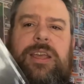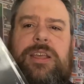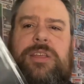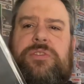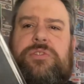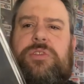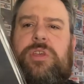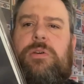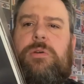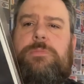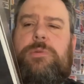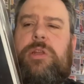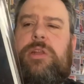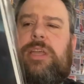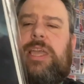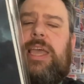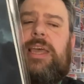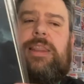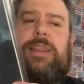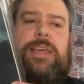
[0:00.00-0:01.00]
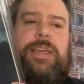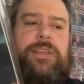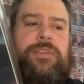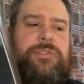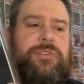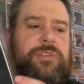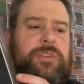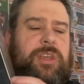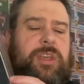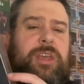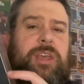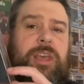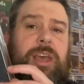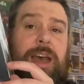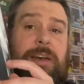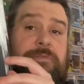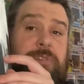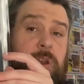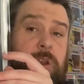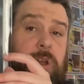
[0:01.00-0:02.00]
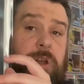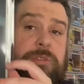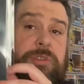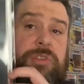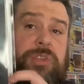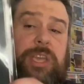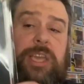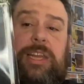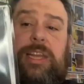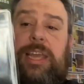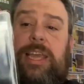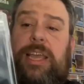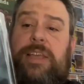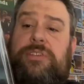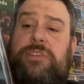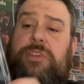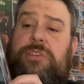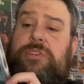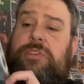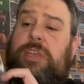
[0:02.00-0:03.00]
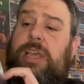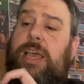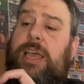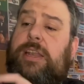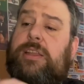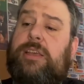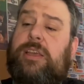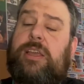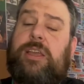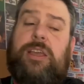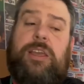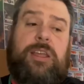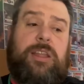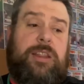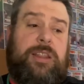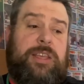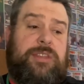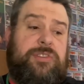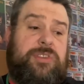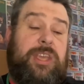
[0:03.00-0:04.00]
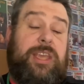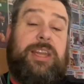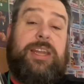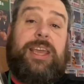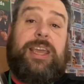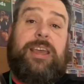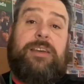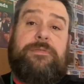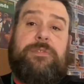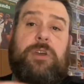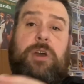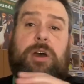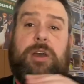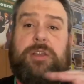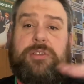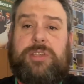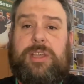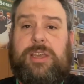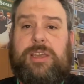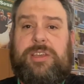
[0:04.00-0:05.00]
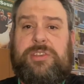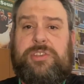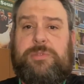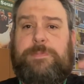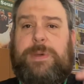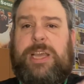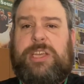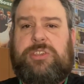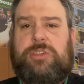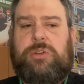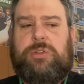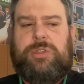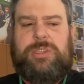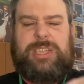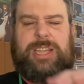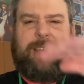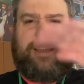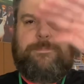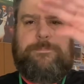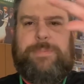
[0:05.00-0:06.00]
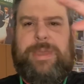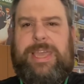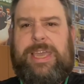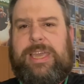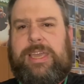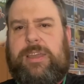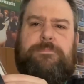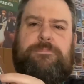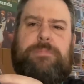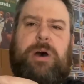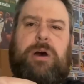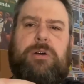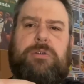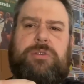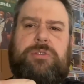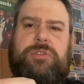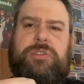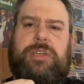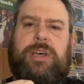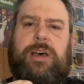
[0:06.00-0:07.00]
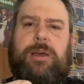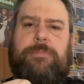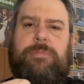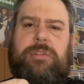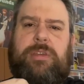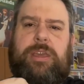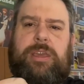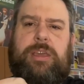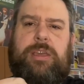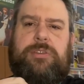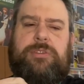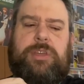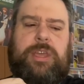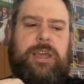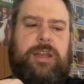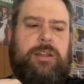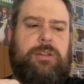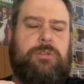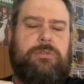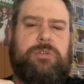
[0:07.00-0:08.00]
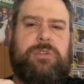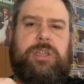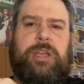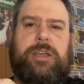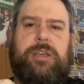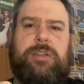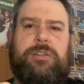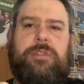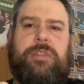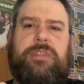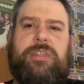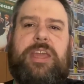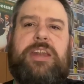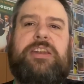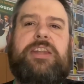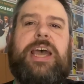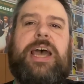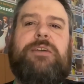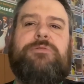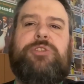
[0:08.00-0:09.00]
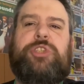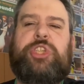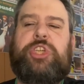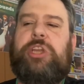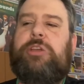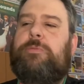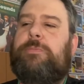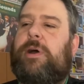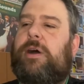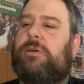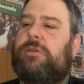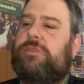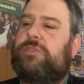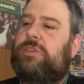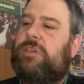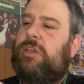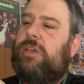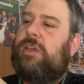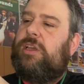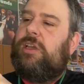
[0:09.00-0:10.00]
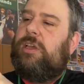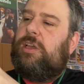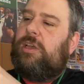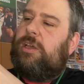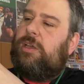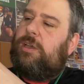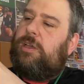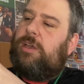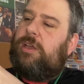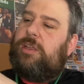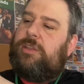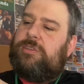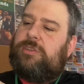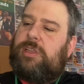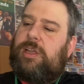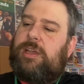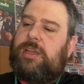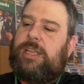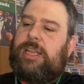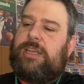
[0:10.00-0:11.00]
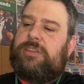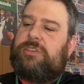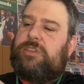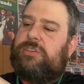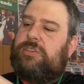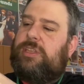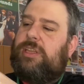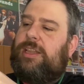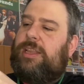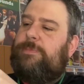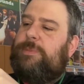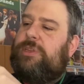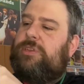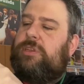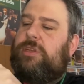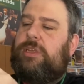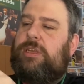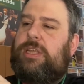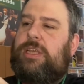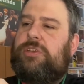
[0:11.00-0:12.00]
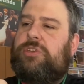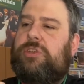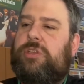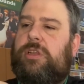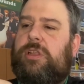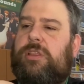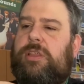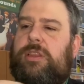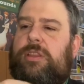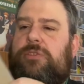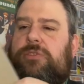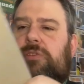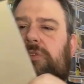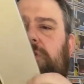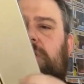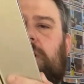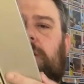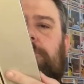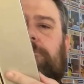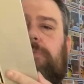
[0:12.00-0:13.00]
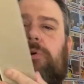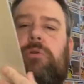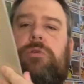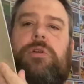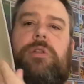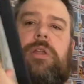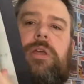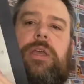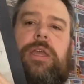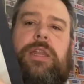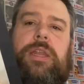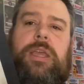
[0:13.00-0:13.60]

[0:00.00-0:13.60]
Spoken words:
so I'm going to get this. I've got it on CD, as I said. The CD I've got is like a special, it's like a big box type thing. Kind of looks like a thin down shoebox. It's like classed as the limited edition. I think this has got a booklet in